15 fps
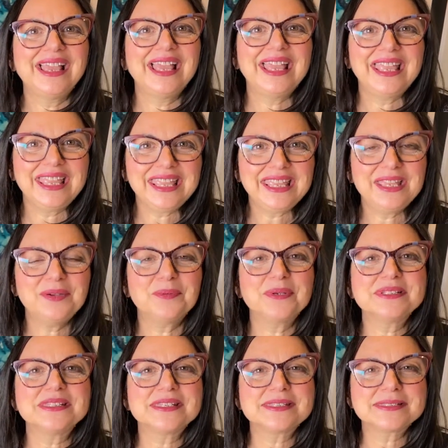He
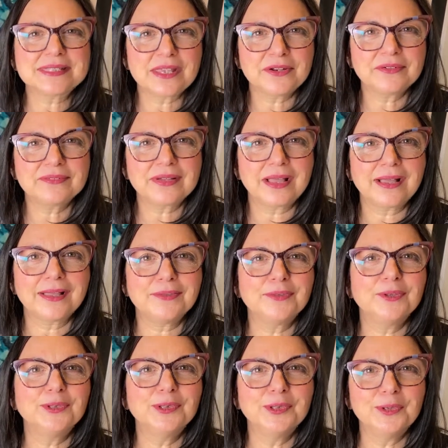was the Son of God,
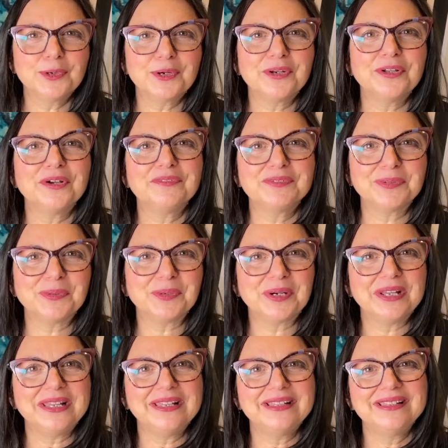the Lord of
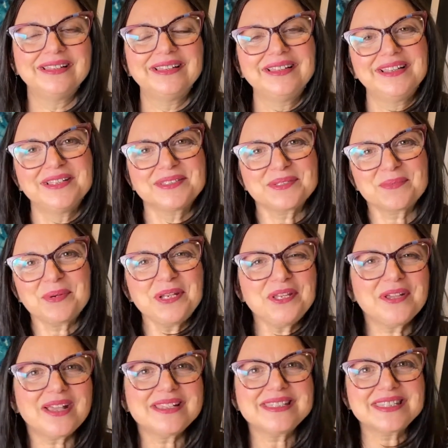glory. So what do
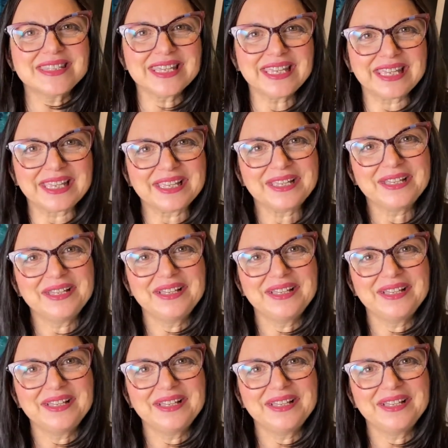you guys think?